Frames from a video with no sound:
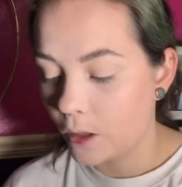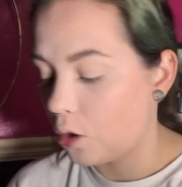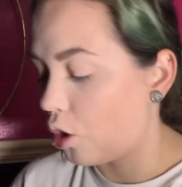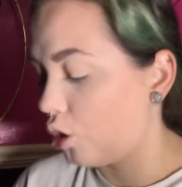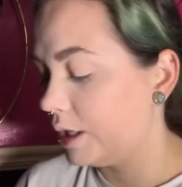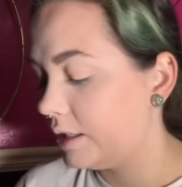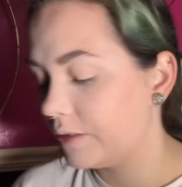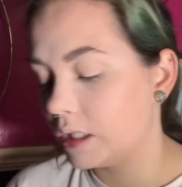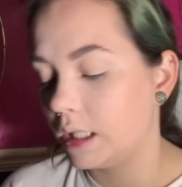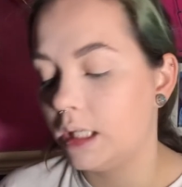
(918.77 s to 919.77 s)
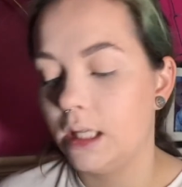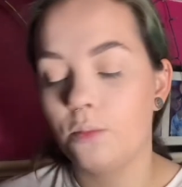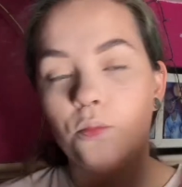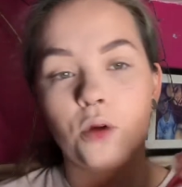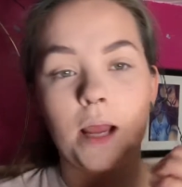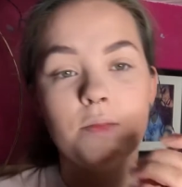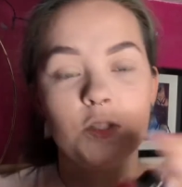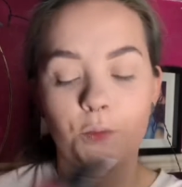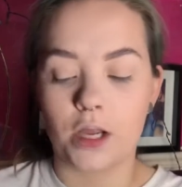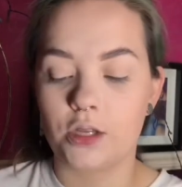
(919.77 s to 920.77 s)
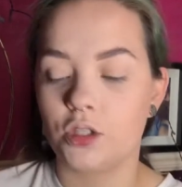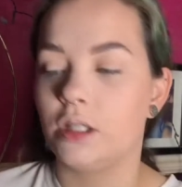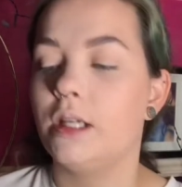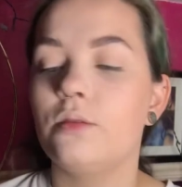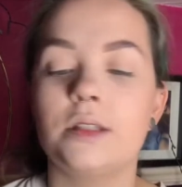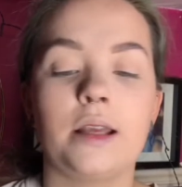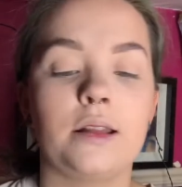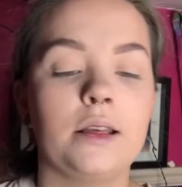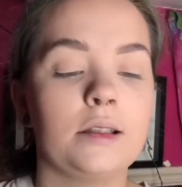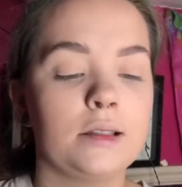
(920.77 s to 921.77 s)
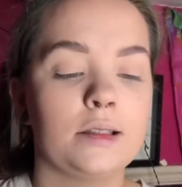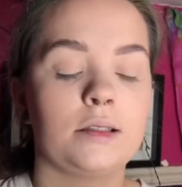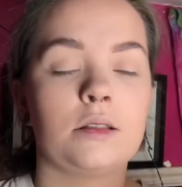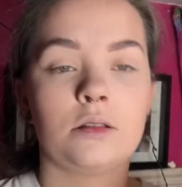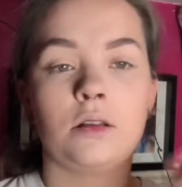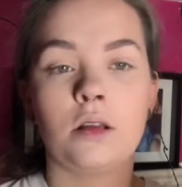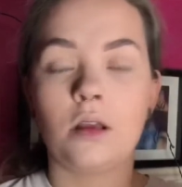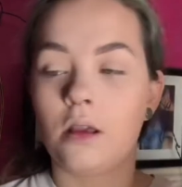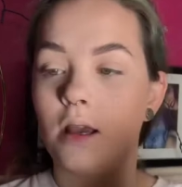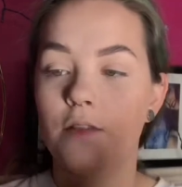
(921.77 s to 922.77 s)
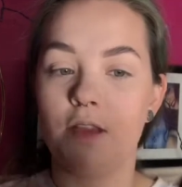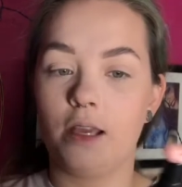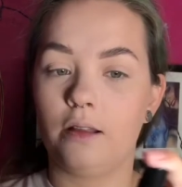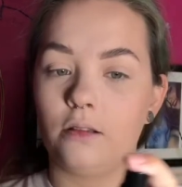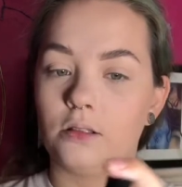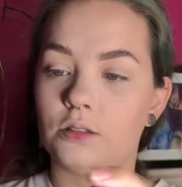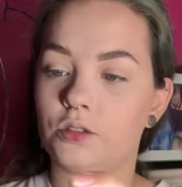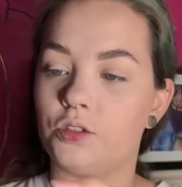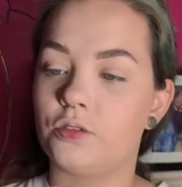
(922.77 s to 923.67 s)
or even the prime spray. Actually, I'm going to take this and then just